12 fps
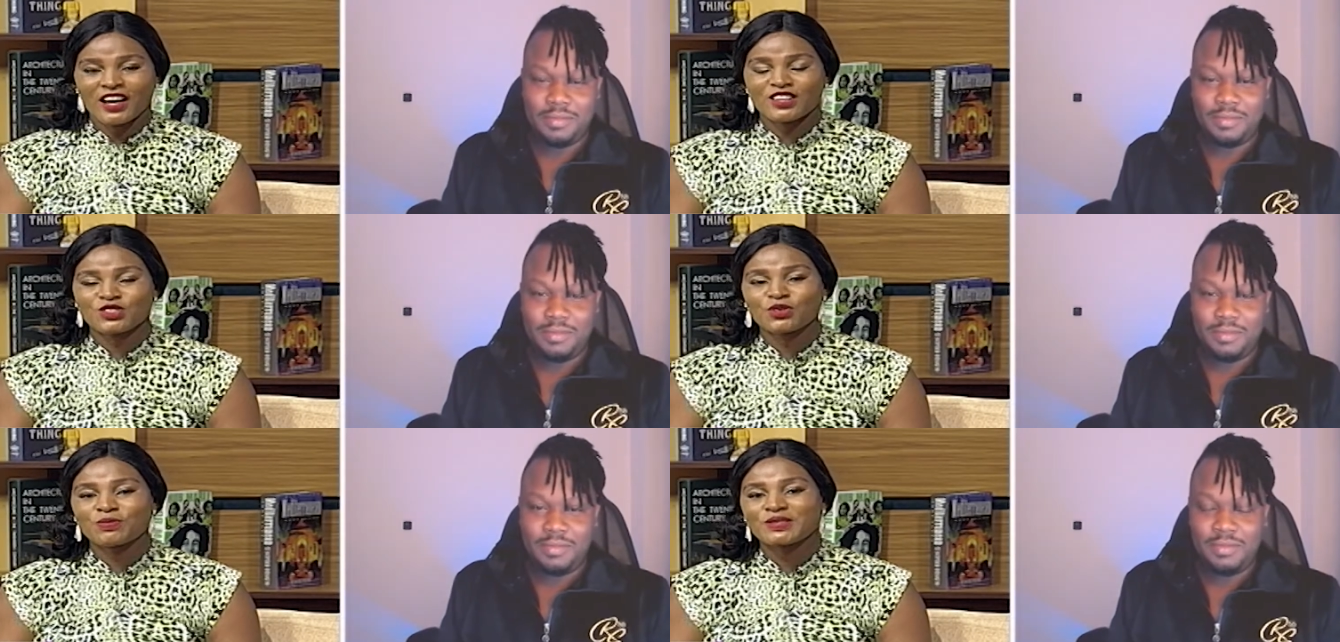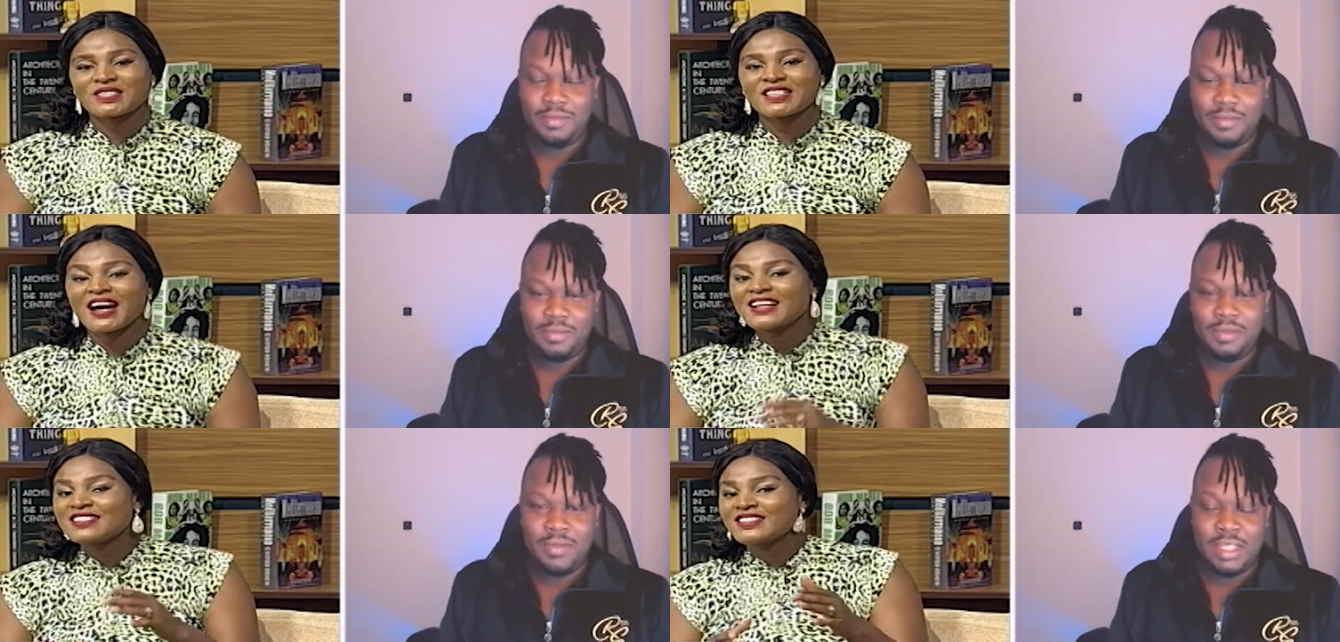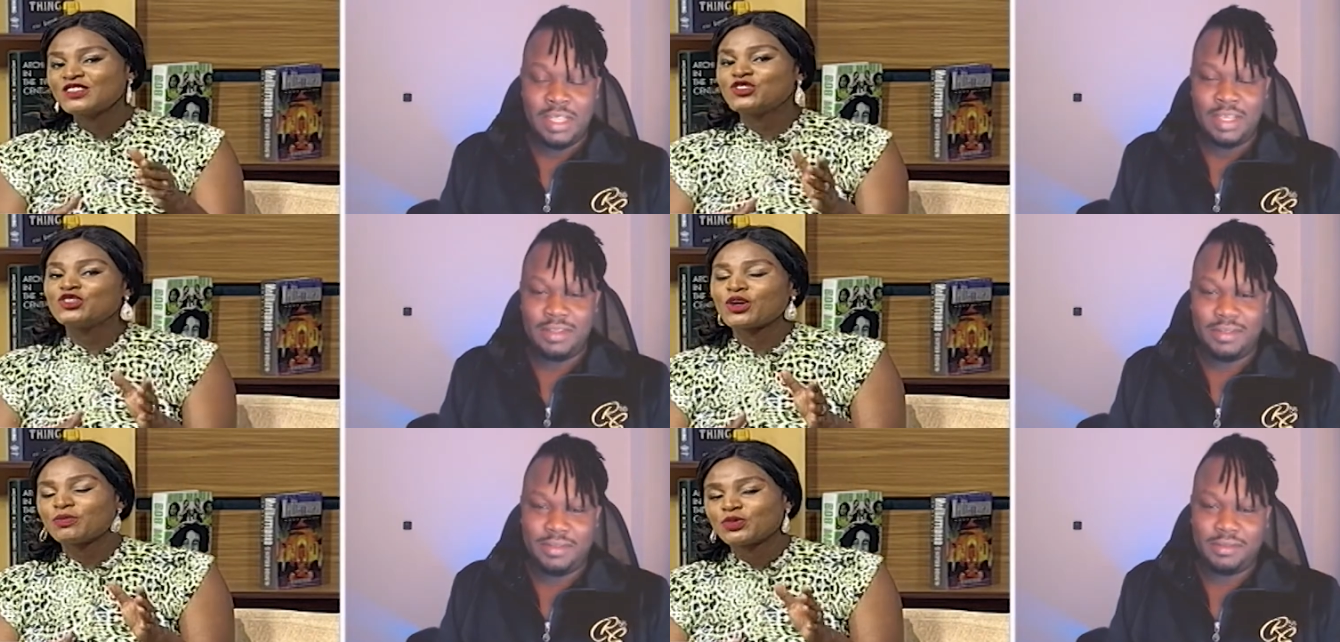Speaker 1: Uh, so besides yeah. this
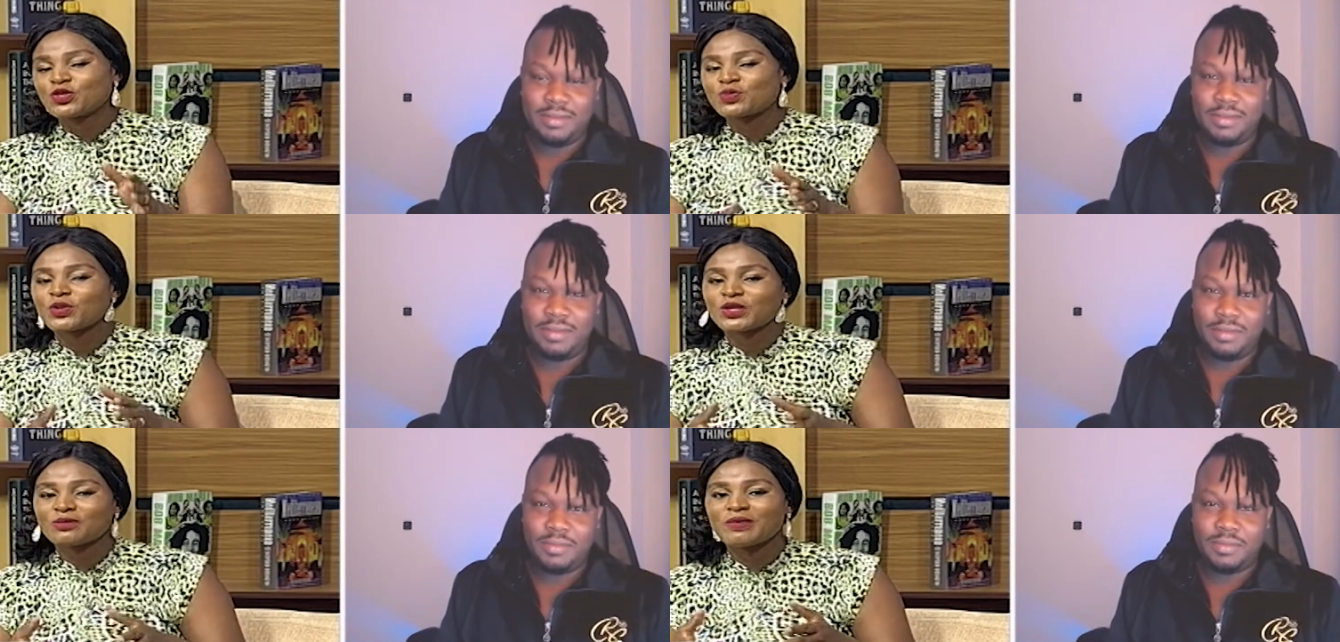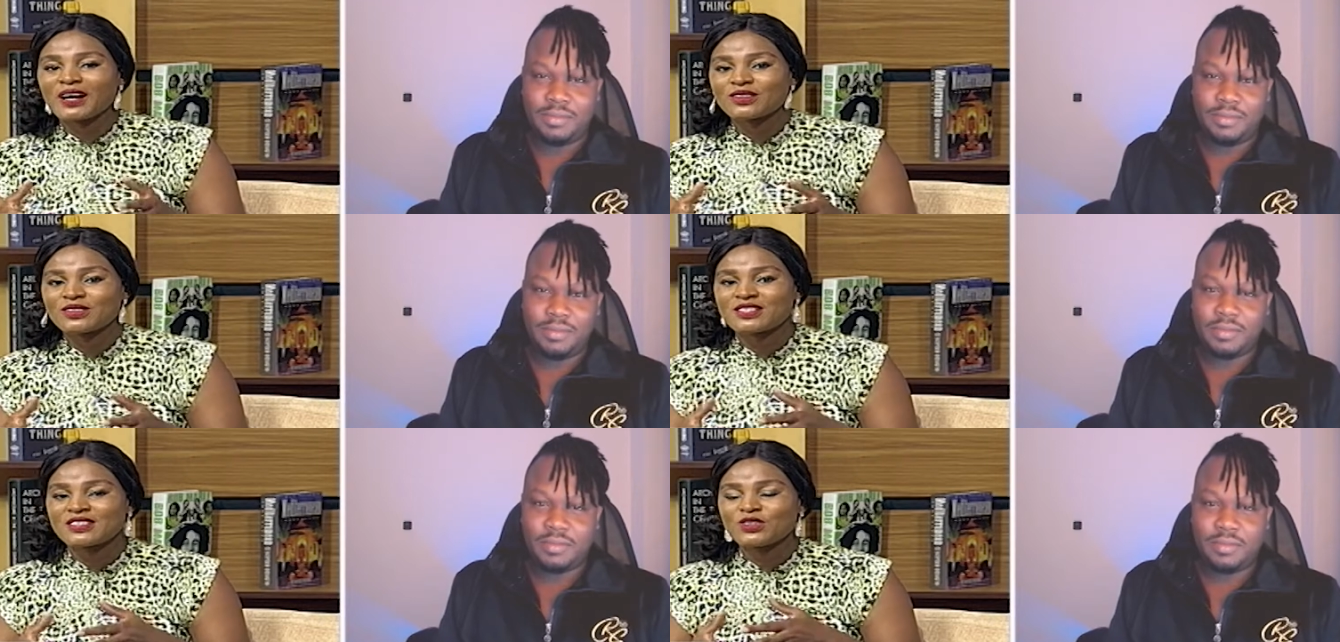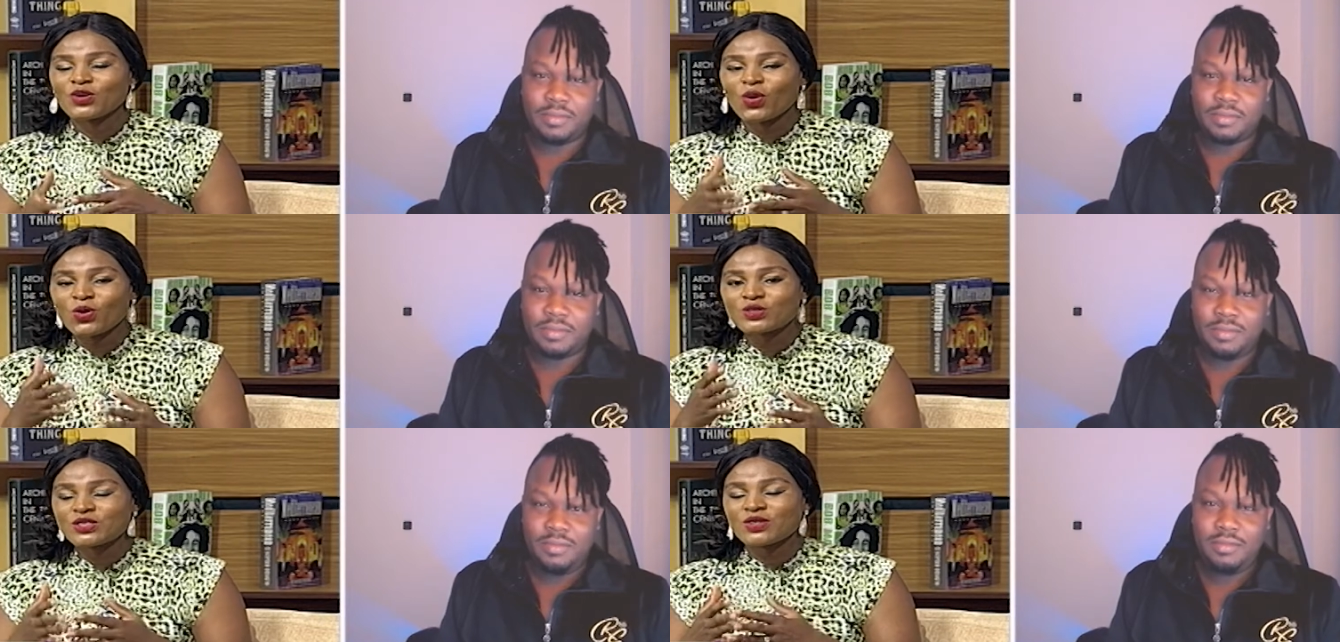job you spoke about, you're
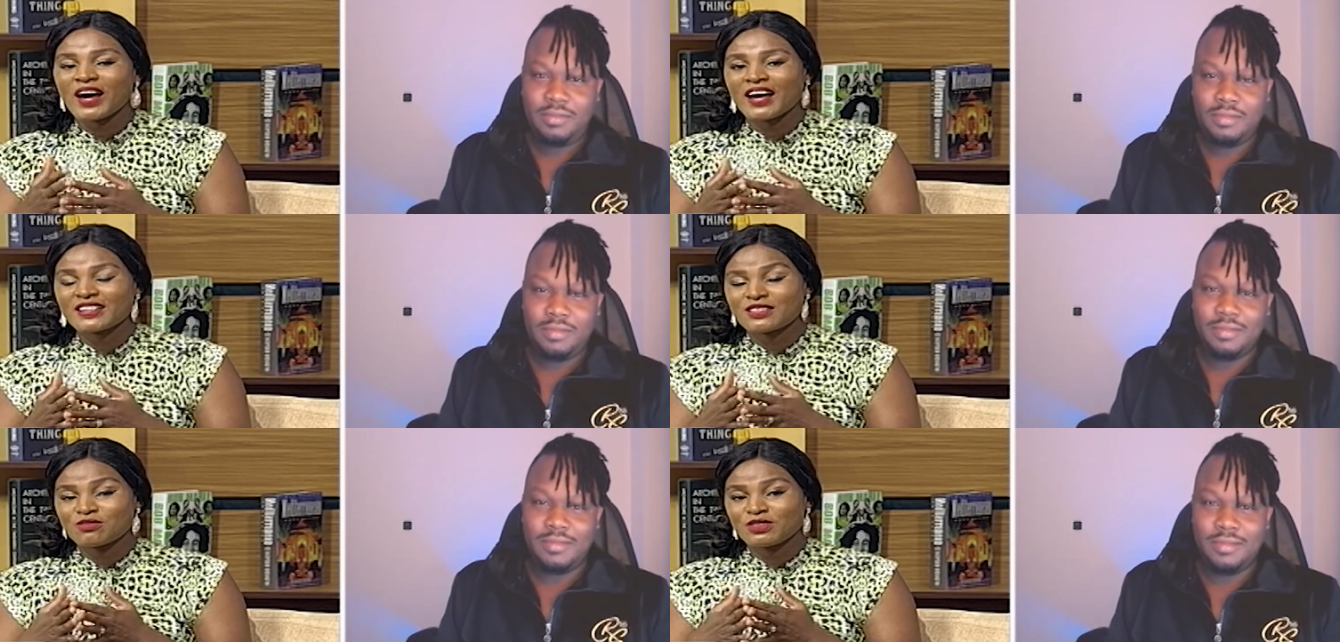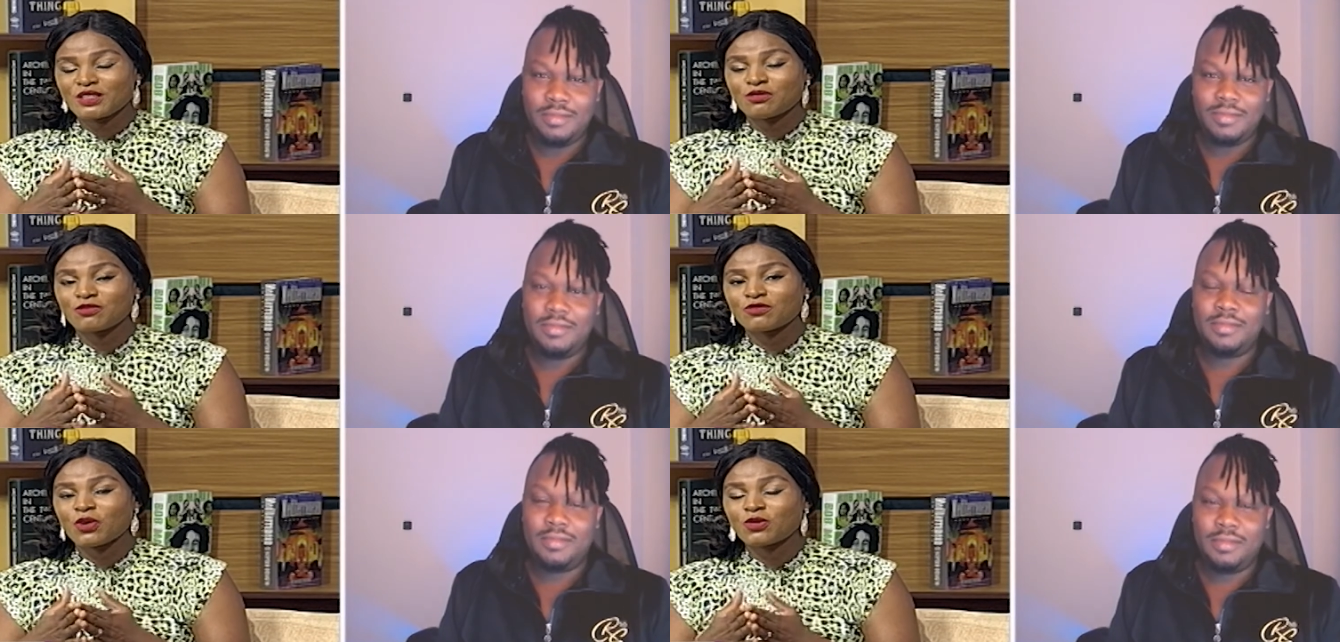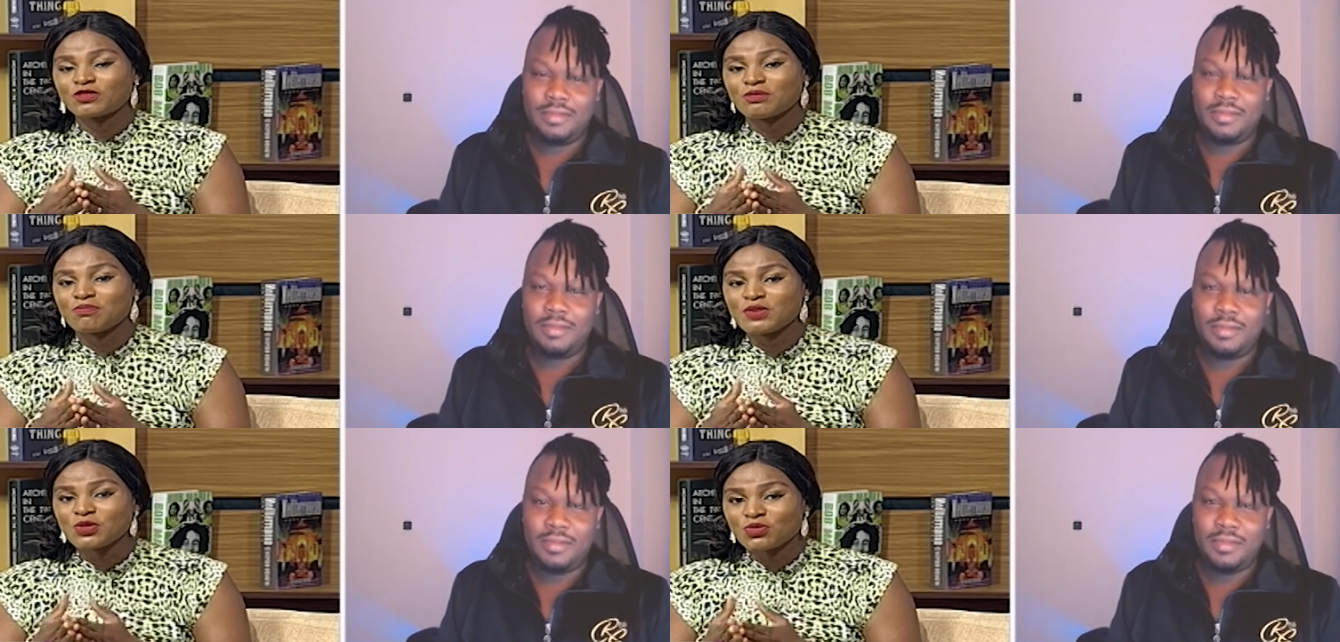also actively involved
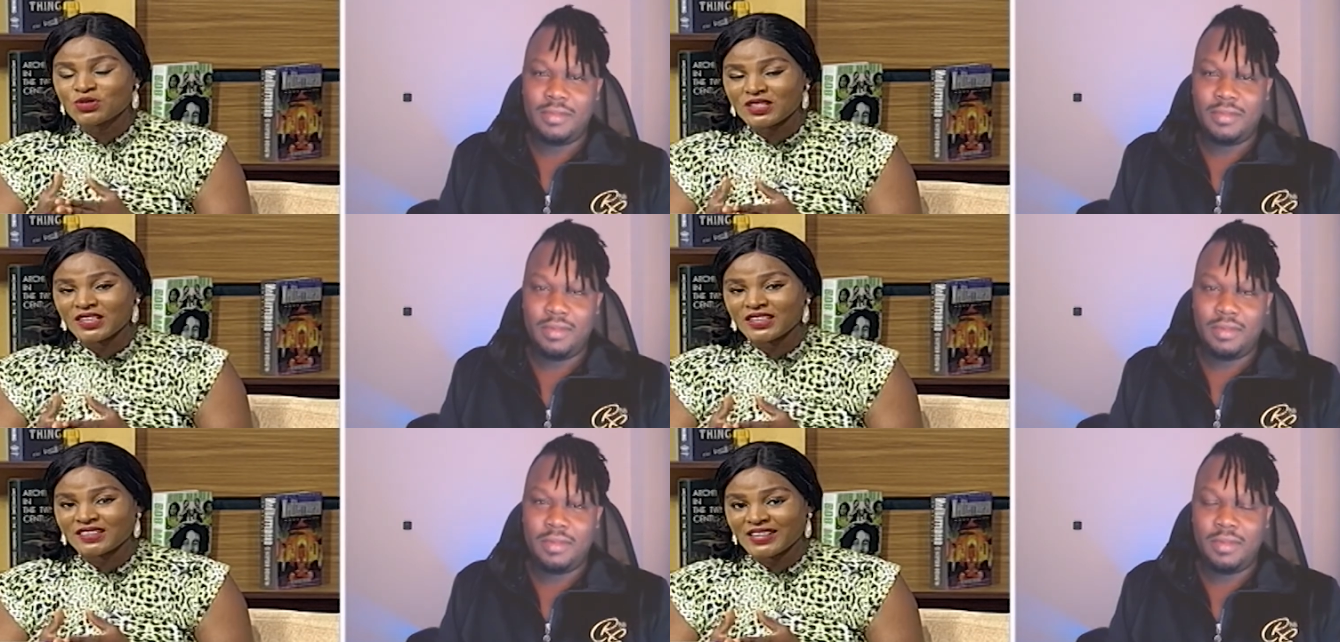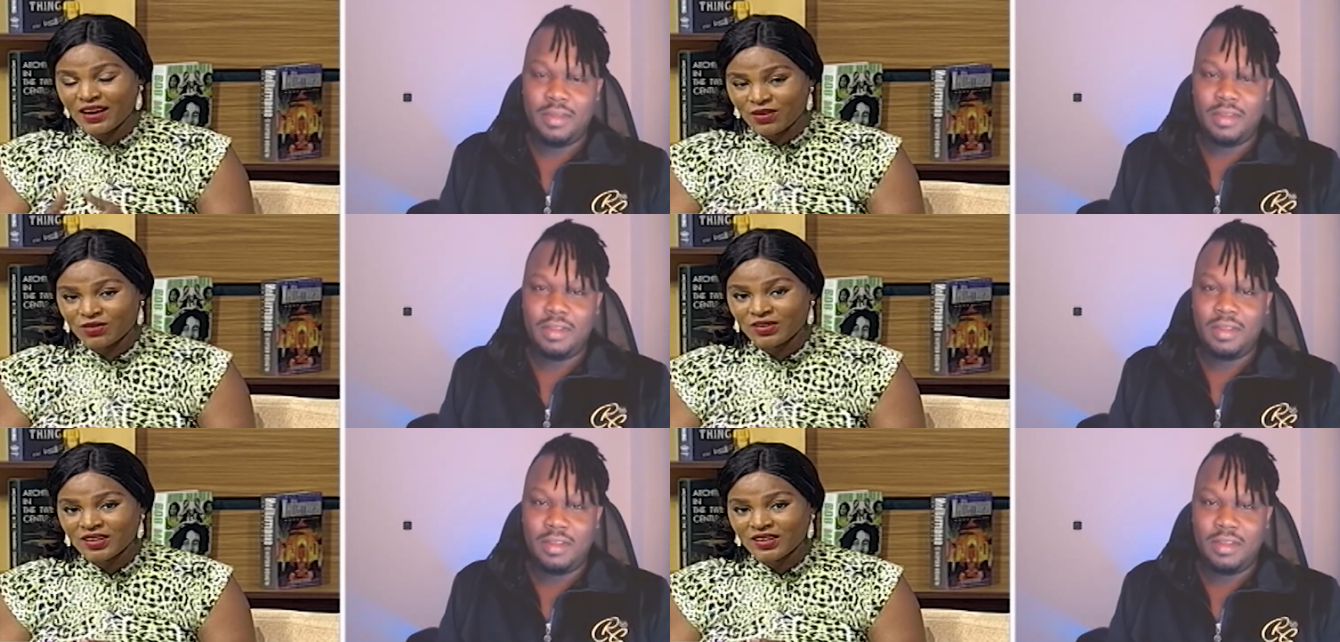in music now.